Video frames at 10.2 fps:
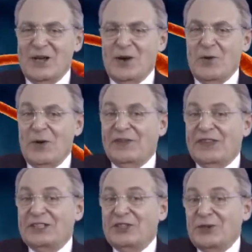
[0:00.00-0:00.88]
When
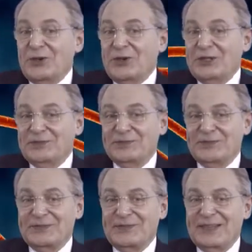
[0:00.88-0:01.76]
they join,
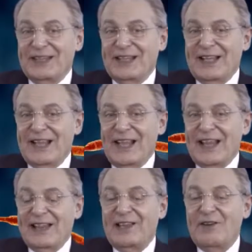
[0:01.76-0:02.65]

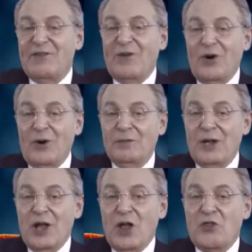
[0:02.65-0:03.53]
they form
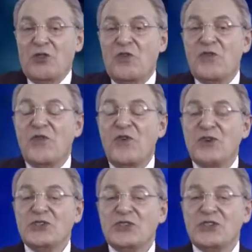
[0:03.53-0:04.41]
the
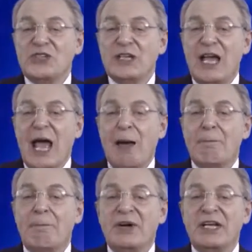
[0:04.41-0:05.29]
first
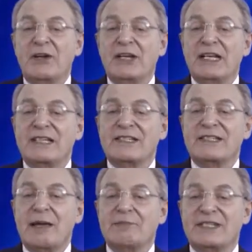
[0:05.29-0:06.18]
embryonic
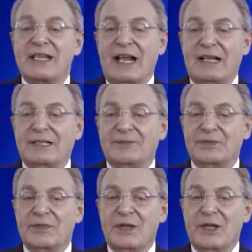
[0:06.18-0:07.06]
stem cell.
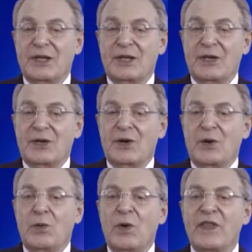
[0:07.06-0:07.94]

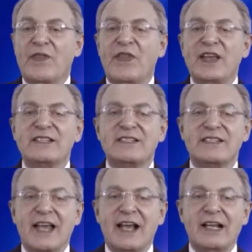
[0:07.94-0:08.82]
With this
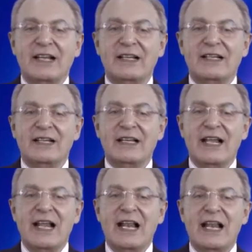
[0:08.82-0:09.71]
cell,
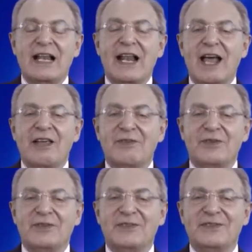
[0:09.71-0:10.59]

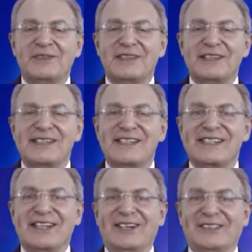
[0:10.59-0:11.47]
life
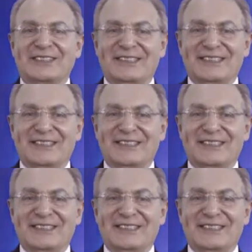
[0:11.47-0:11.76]
started.